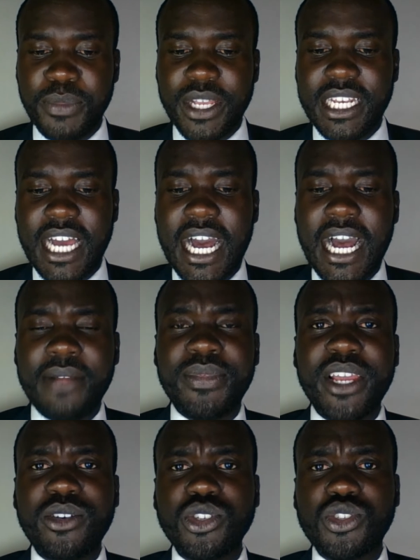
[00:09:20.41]

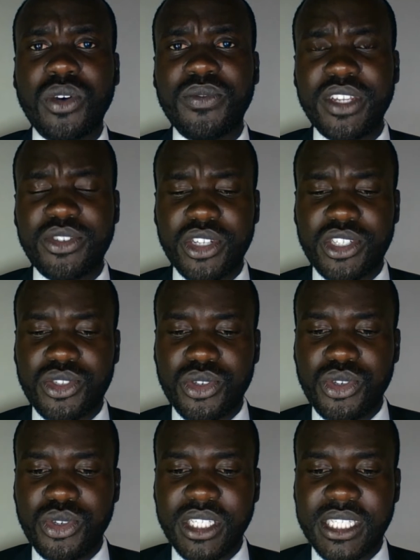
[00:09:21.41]
Then also of interest to
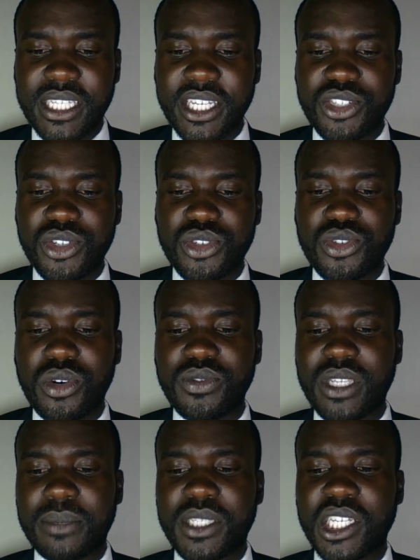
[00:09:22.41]
you is Section 12,
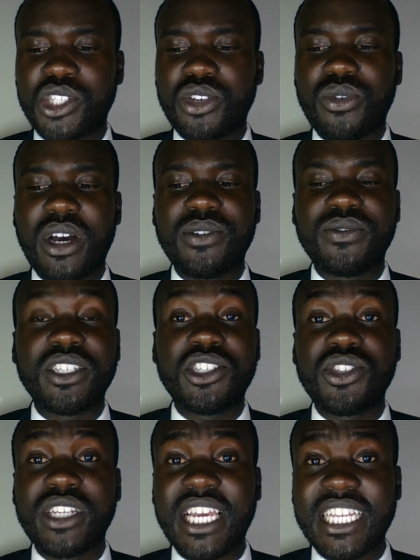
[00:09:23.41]
subsection 1 of the
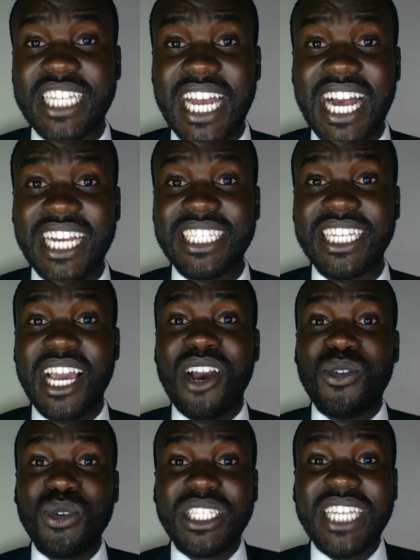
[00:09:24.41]
Judicature Act,
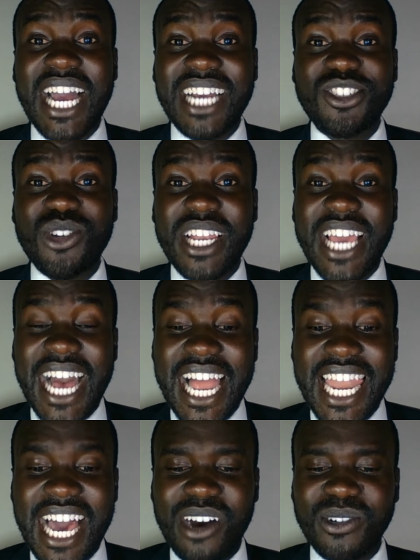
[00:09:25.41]
which actually
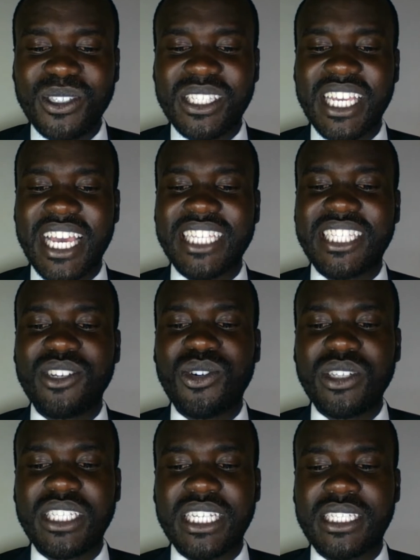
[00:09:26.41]
allows a
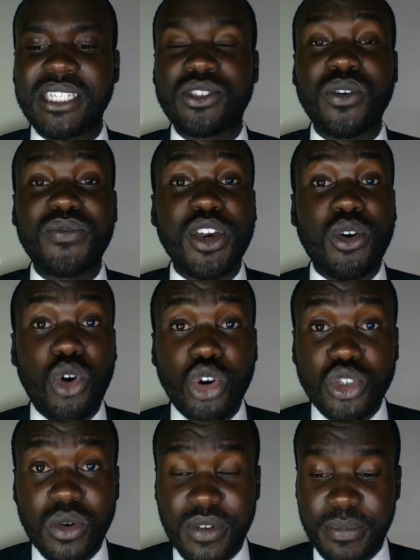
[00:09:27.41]
single justice of the
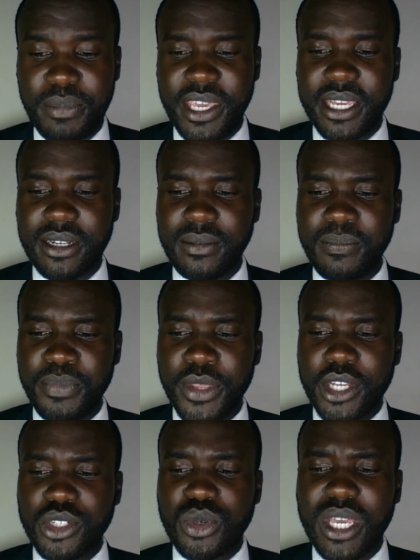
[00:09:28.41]
Court of Appeal
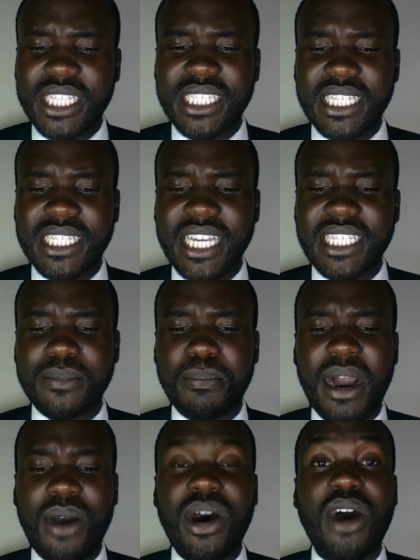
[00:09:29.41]
to exercise
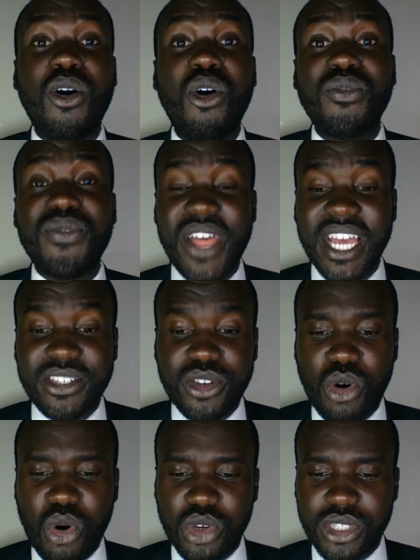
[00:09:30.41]
power of that
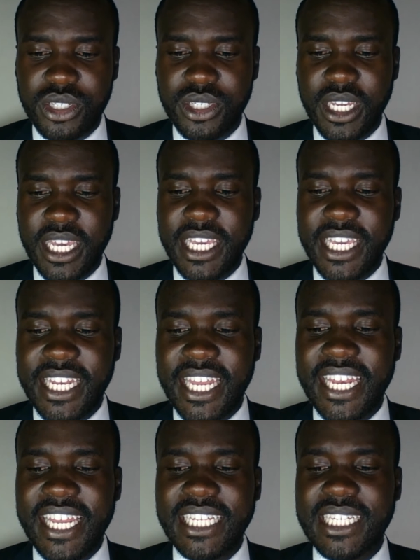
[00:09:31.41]
court in
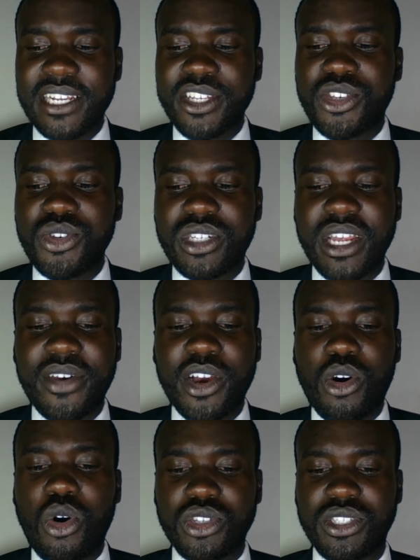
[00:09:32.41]
any interlocutory
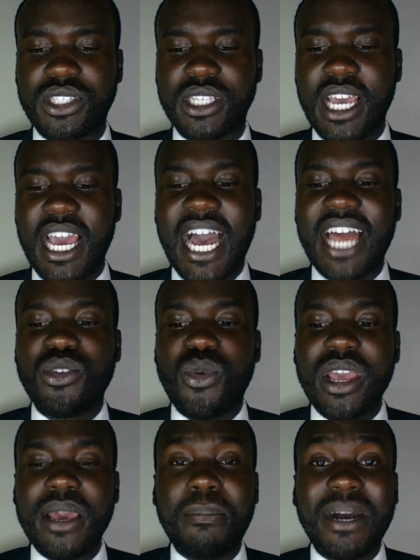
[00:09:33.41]
cause, and
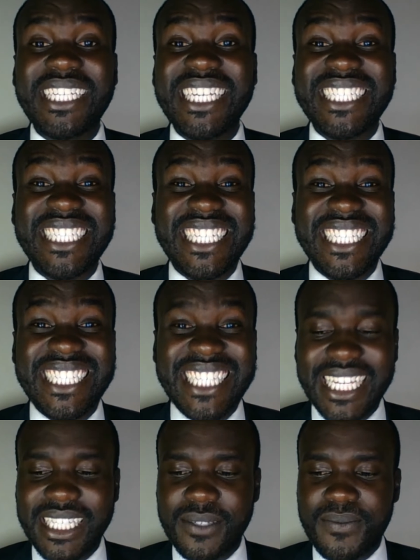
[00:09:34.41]
where a party is
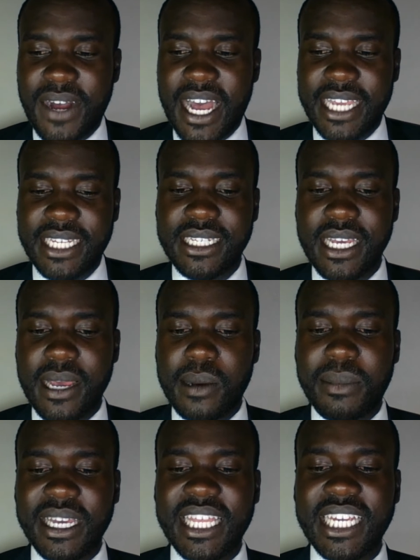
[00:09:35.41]
dissatisfied
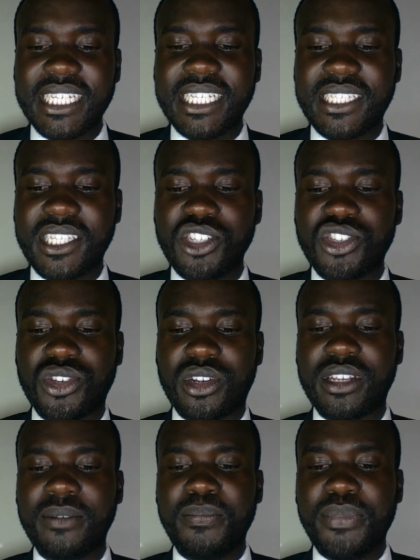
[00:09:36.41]
by that
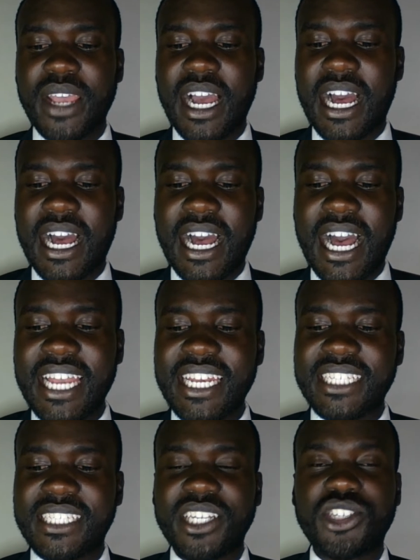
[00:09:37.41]
decision
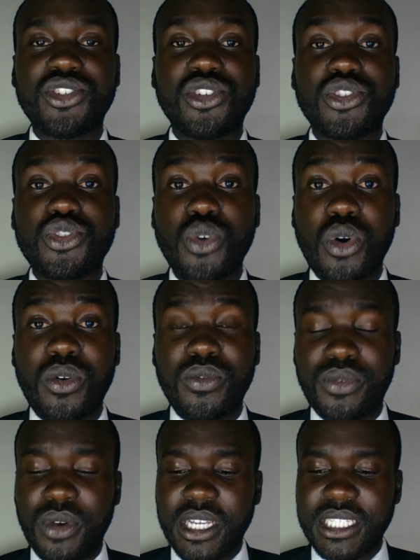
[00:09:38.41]
under Section
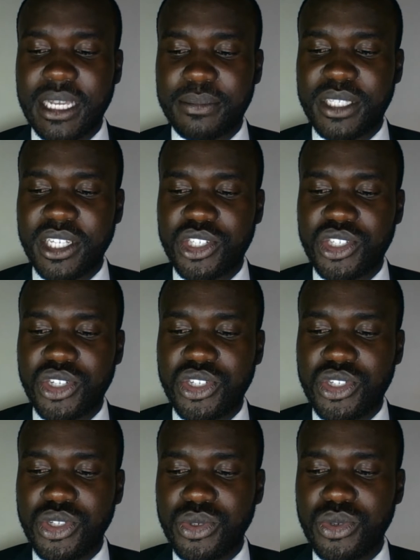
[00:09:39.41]
12,
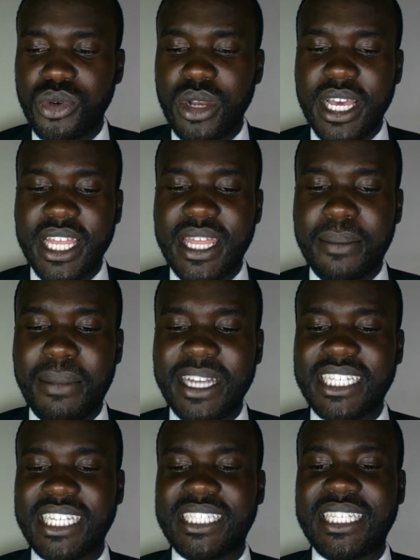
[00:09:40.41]
subsection 2, the
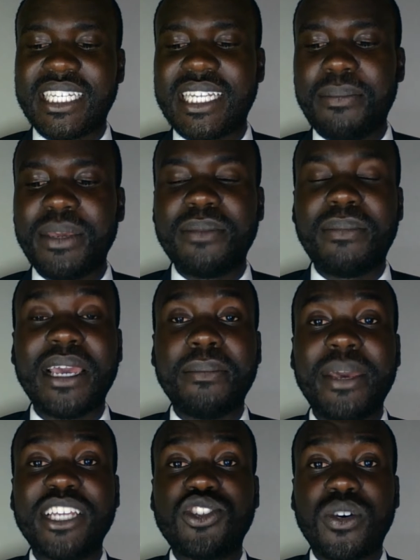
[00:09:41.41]
matter is determined by a
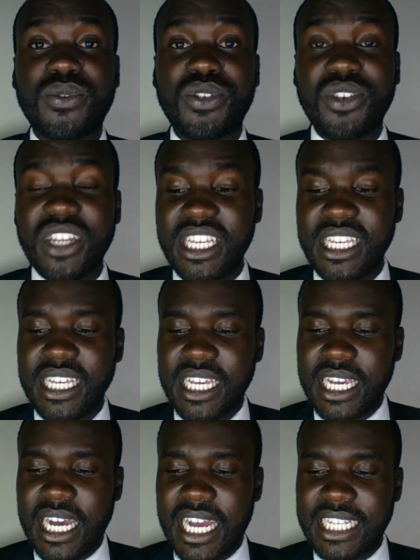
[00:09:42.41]
bench of 3
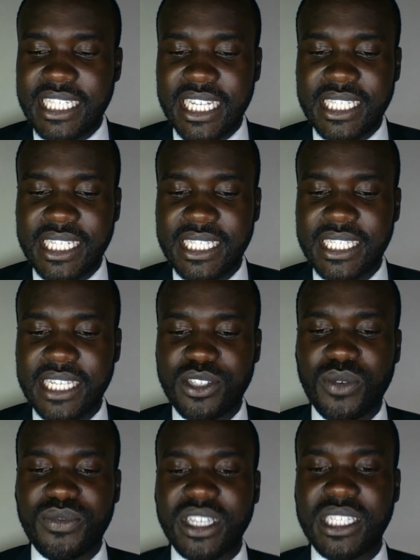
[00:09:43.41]
justices
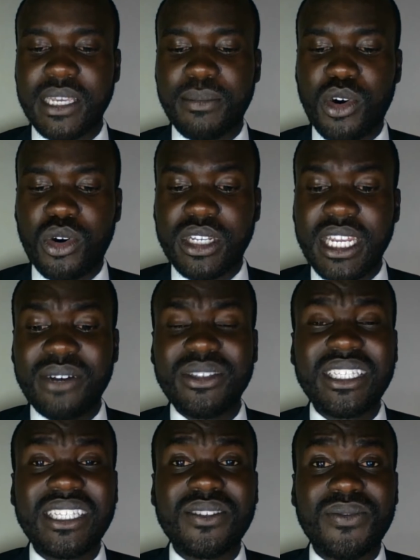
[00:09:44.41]
of the same court. Now,
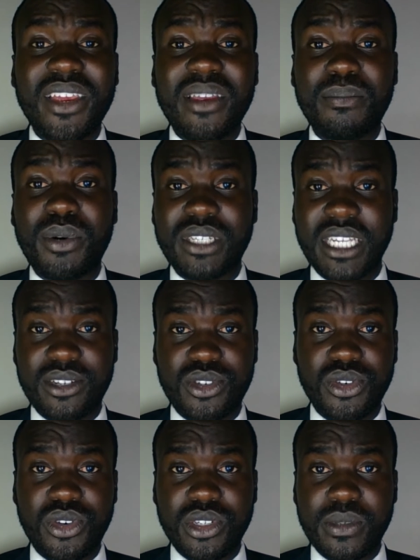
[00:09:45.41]
this is very important
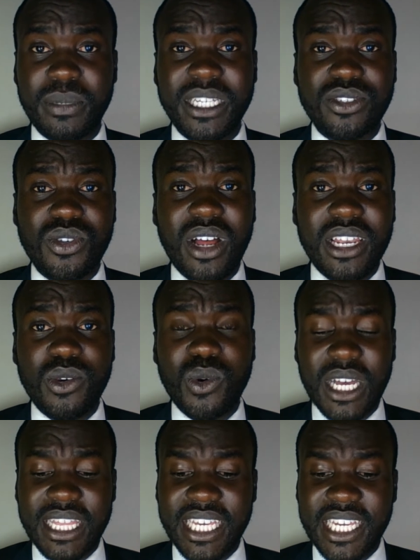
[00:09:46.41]
to note. Please go and
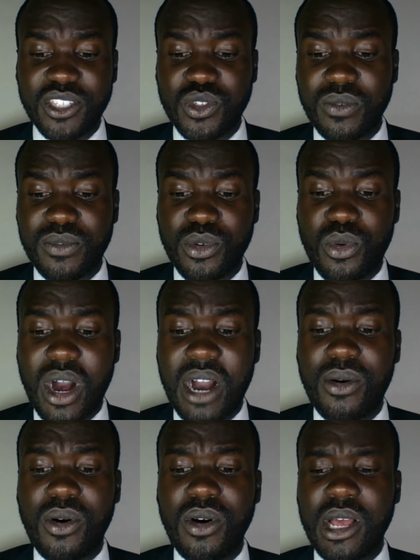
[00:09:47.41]
look at the case of
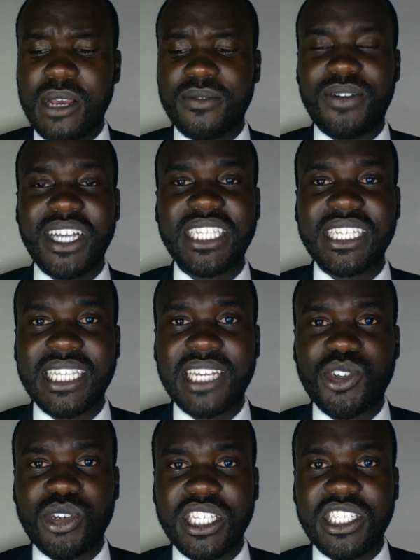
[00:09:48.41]
Lukwago versus
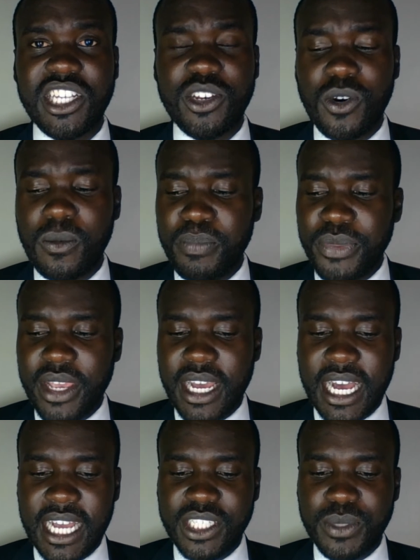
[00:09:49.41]
Attorney General,
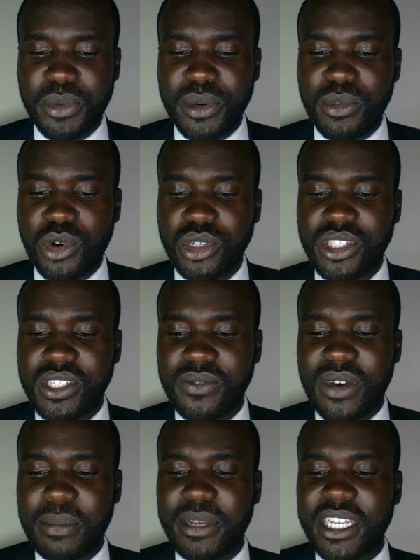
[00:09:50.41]
Supreme Court
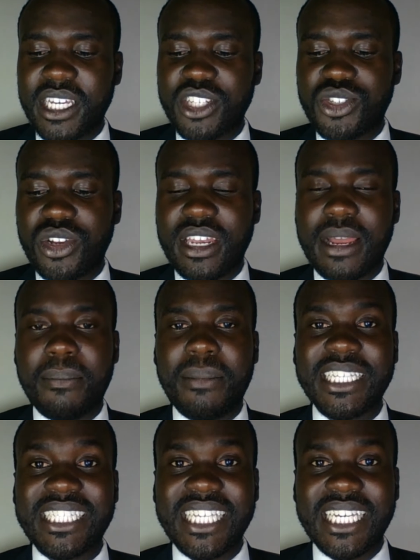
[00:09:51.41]
Civil Application
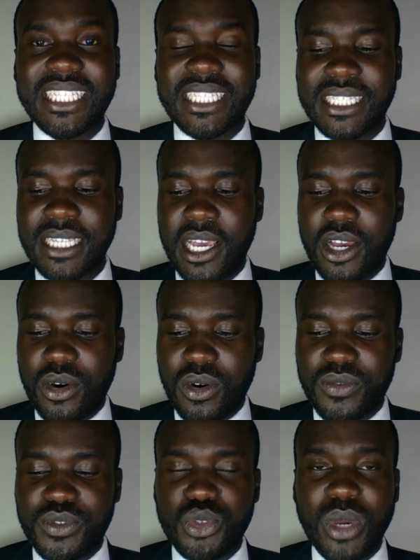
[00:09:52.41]
number 6
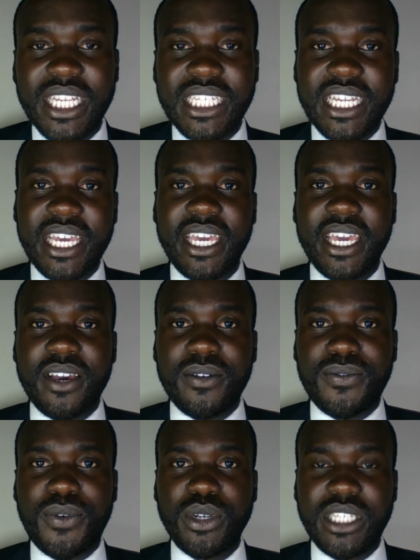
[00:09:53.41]
of
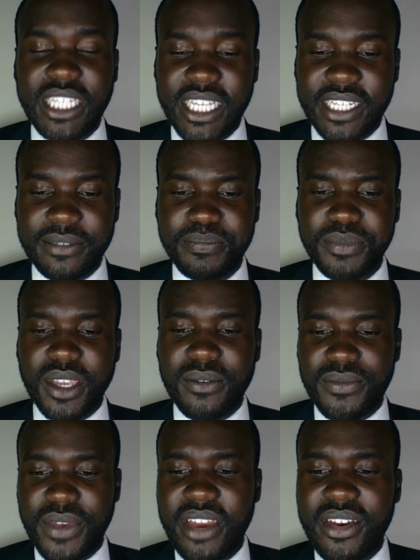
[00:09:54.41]
2014.
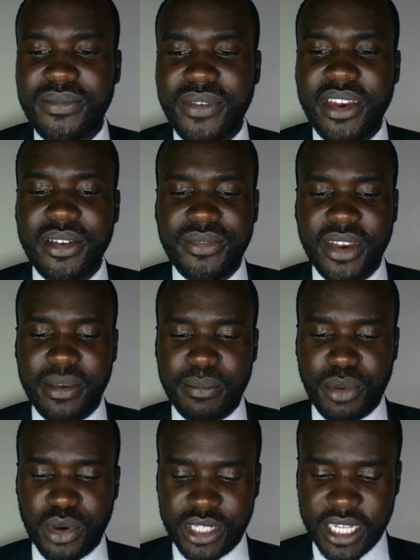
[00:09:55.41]
Very, very, very
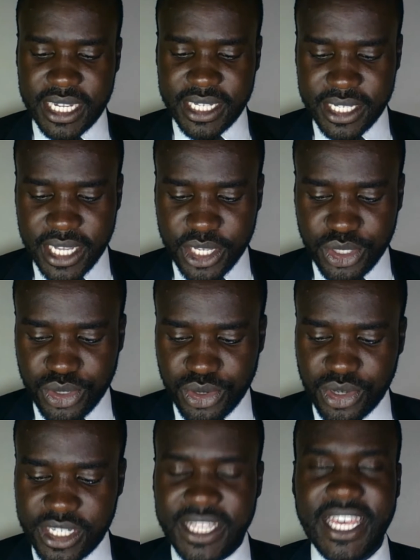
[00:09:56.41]
important to
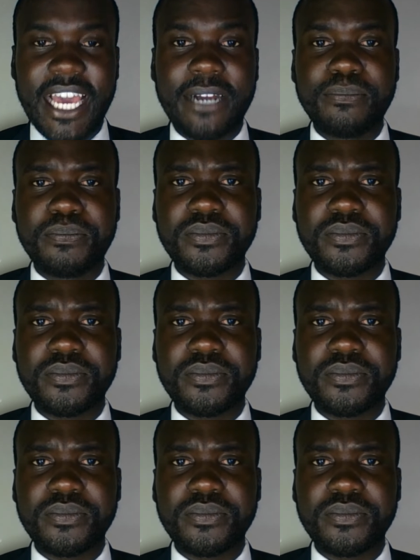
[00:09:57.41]
note there.